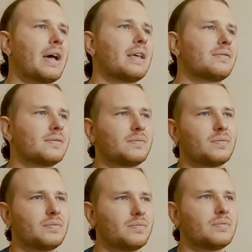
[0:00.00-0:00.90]
By
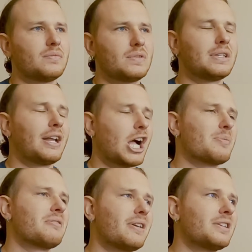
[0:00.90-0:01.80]
sitting
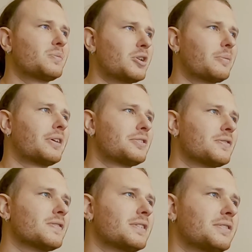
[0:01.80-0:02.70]
on my face, pretty
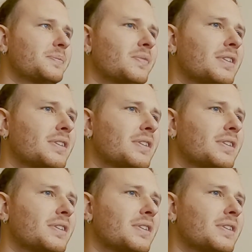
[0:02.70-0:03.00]
much. So.